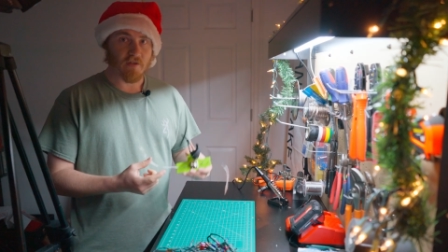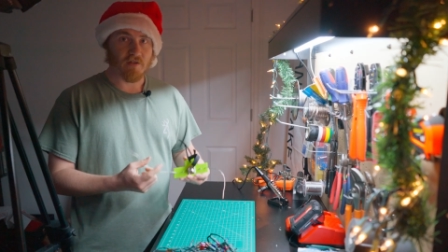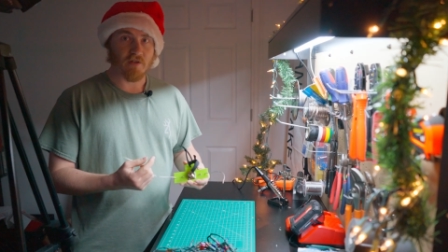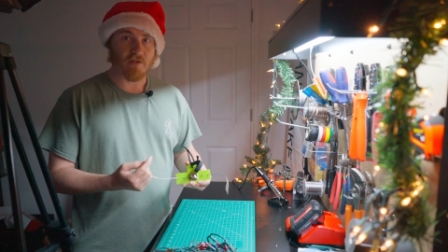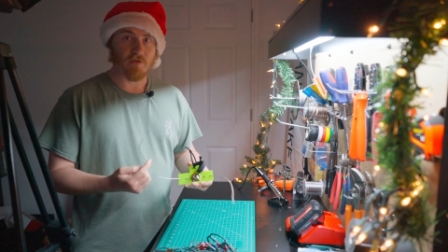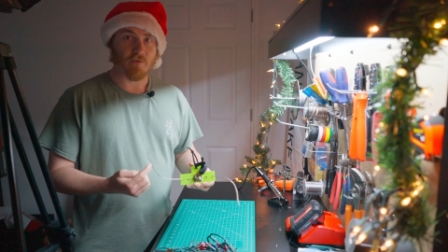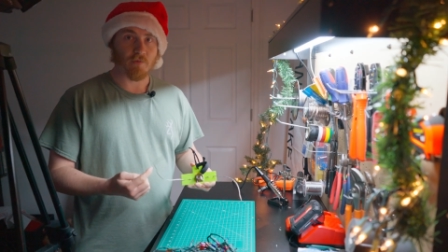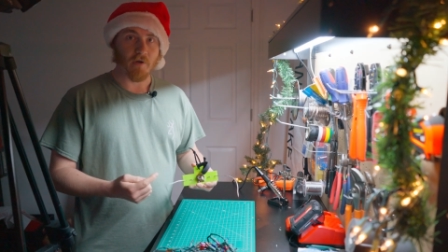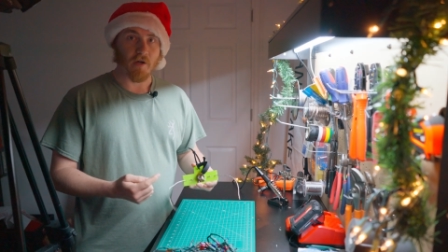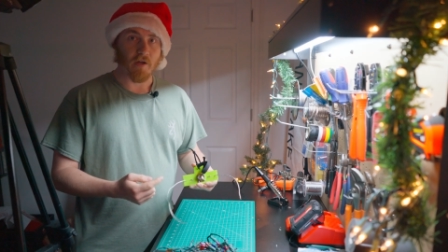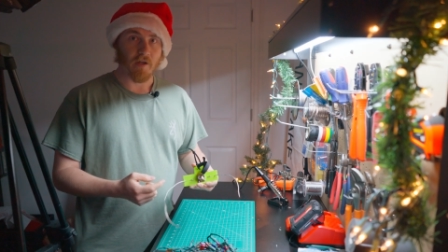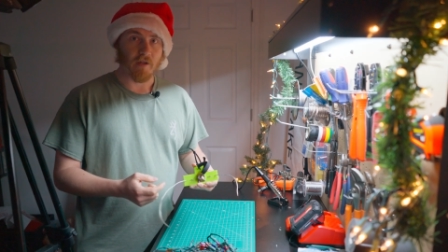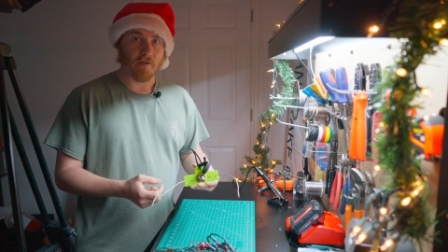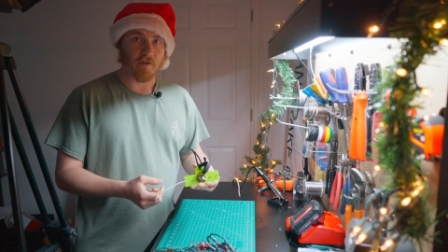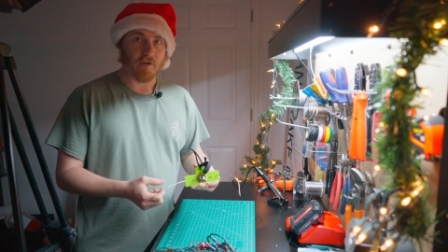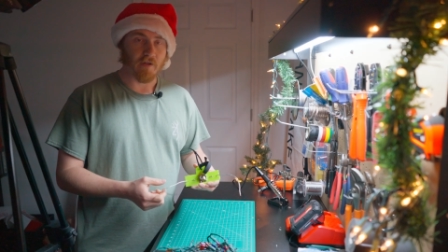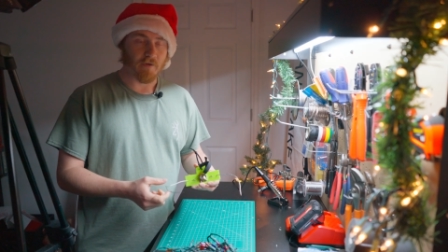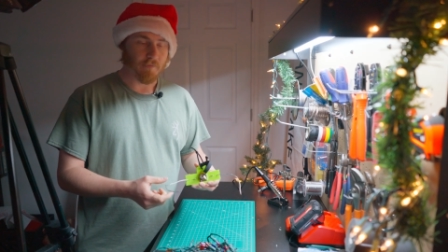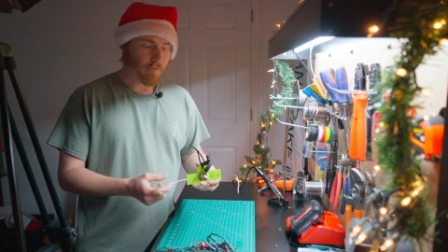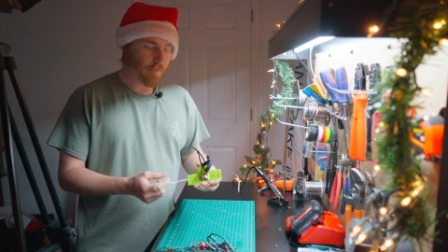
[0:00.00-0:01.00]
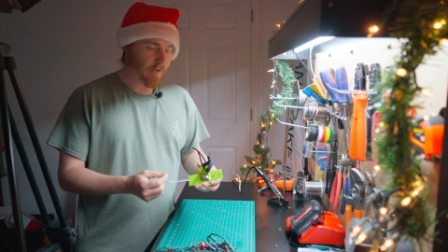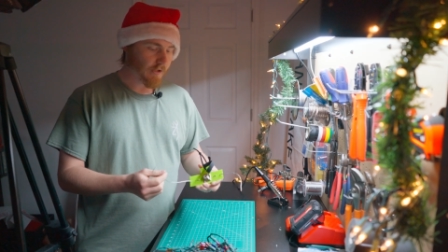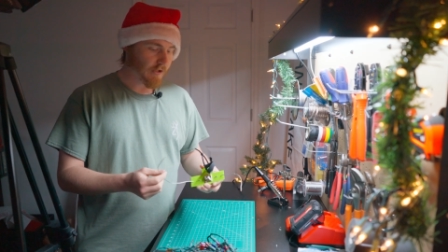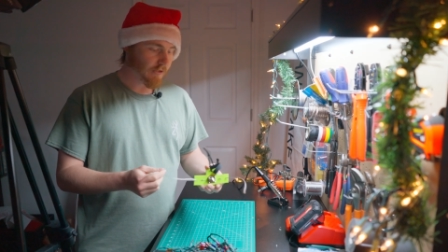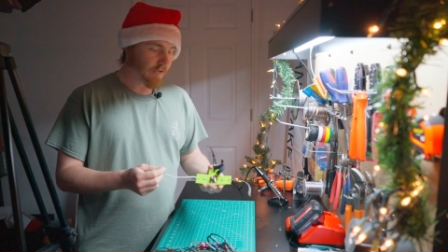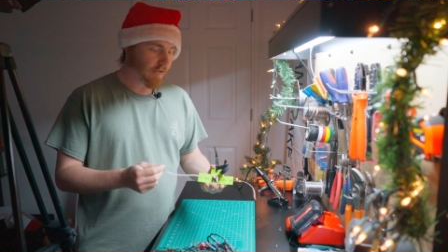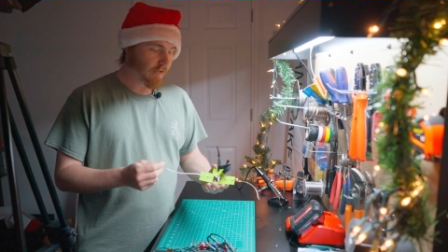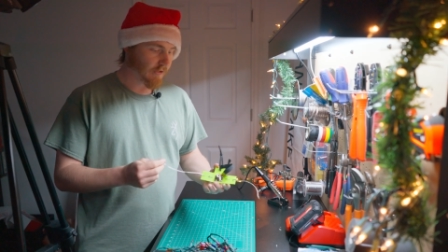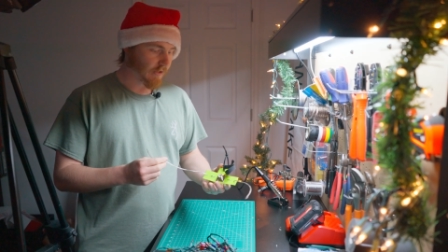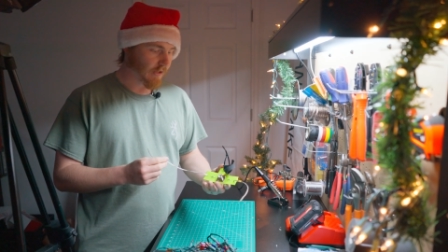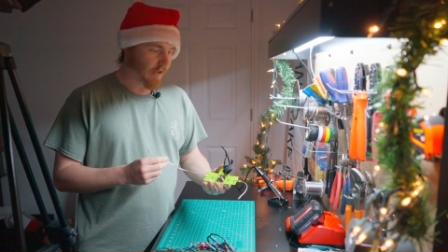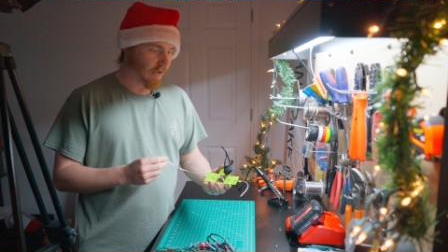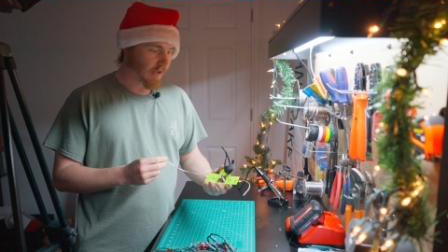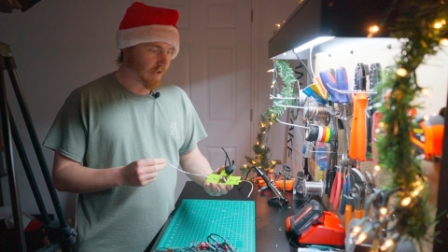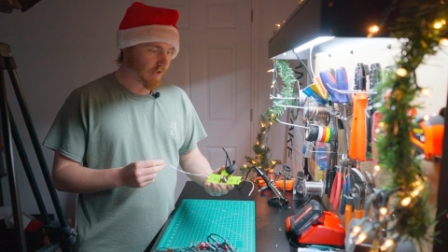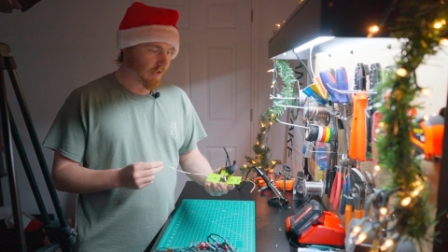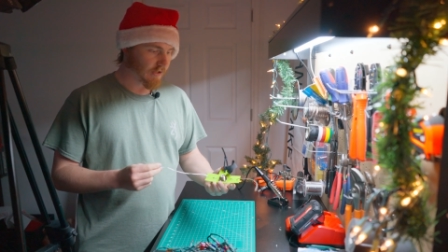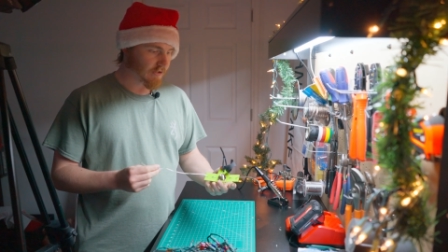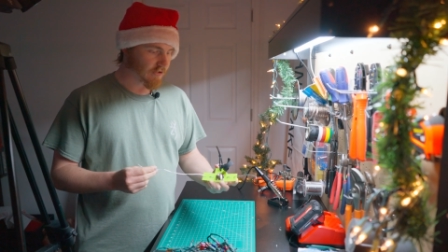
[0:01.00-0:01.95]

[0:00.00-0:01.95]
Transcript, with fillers: This is what I ended up with. Again,